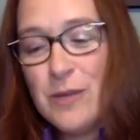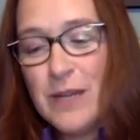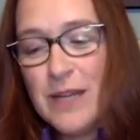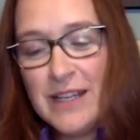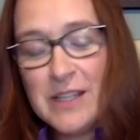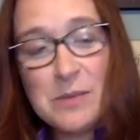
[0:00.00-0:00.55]

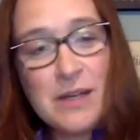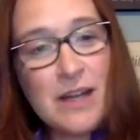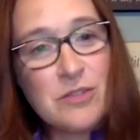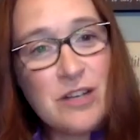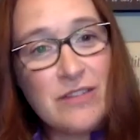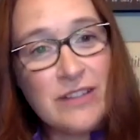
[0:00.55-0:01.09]
my husband and I were
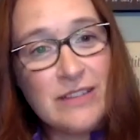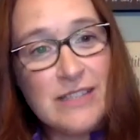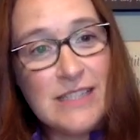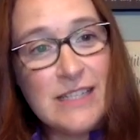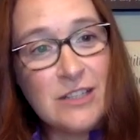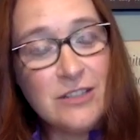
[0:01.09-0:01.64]
driving to
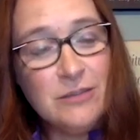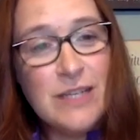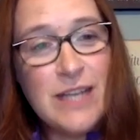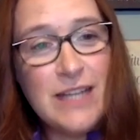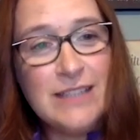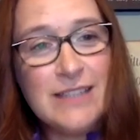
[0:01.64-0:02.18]
dinner one
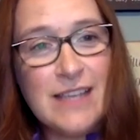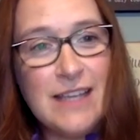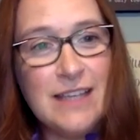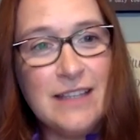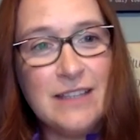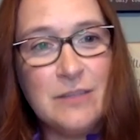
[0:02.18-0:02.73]
mm-hmm. night,
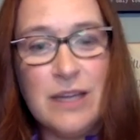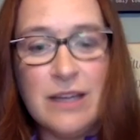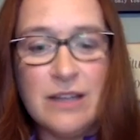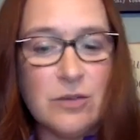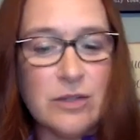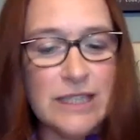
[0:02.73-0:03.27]
and we got
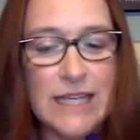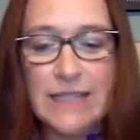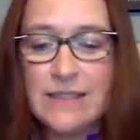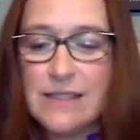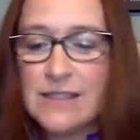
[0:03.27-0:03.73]
going late.